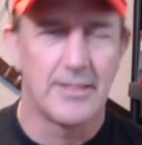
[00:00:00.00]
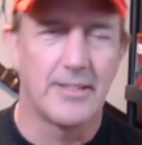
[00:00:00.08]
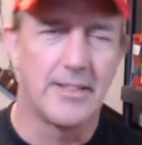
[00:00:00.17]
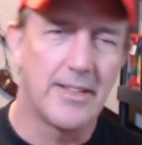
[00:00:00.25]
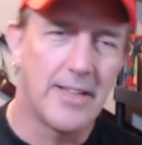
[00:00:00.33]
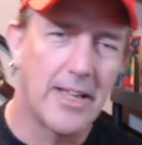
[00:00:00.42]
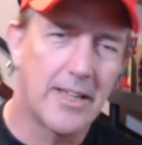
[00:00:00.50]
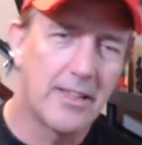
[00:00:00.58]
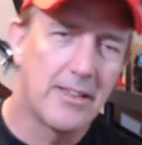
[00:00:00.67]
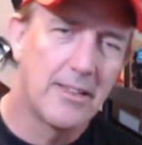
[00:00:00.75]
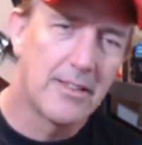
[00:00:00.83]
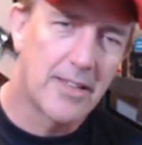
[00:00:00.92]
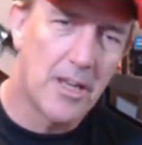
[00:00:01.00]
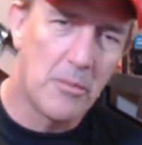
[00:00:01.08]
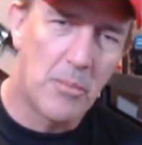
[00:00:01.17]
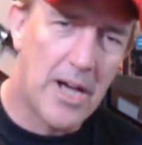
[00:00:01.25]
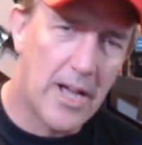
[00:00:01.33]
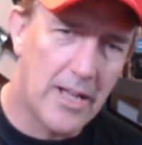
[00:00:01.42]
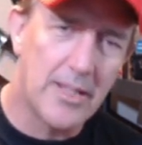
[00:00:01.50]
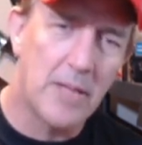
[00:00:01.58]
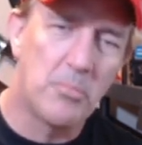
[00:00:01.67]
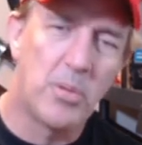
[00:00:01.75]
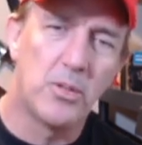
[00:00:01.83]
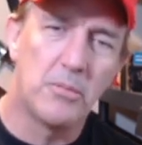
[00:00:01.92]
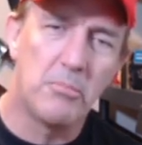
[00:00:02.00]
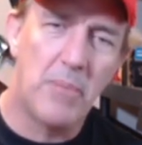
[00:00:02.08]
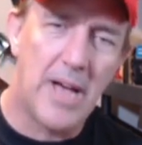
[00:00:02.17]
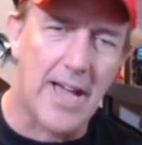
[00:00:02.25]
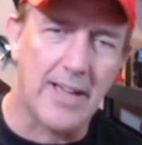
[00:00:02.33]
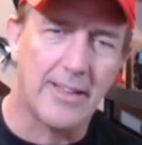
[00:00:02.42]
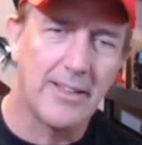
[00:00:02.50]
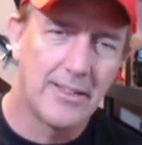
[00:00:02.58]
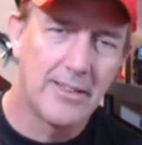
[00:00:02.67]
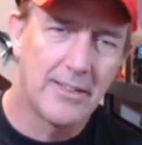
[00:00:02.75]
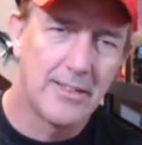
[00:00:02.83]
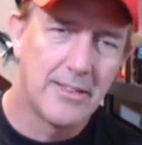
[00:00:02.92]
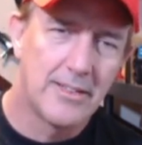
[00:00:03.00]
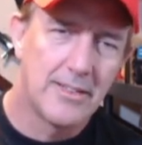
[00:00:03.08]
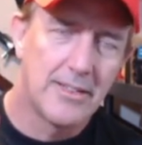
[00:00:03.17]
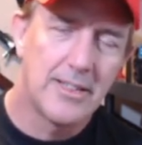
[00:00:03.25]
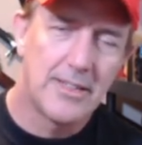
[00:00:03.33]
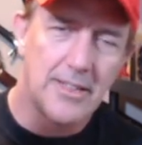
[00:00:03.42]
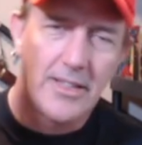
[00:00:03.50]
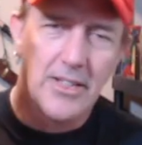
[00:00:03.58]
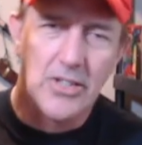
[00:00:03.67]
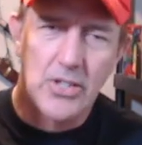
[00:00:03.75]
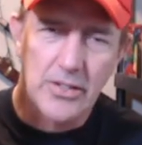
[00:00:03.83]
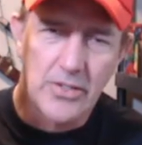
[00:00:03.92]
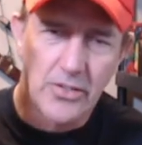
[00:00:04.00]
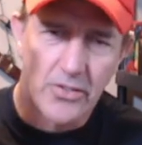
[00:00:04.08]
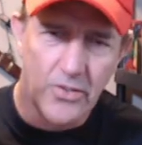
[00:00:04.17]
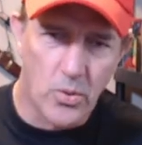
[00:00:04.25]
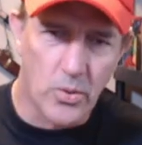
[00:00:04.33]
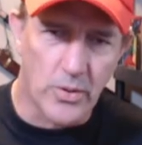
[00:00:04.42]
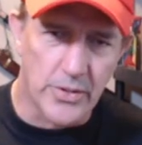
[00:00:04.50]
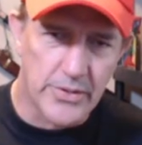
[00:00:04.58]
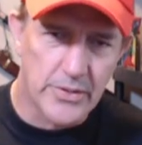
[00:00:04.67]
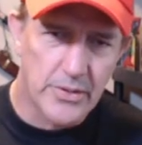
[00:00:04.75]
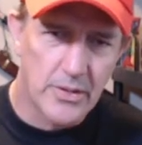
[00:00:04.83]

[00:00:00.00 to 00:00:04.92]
And then they come by and they pull him back. And then they shut the doors.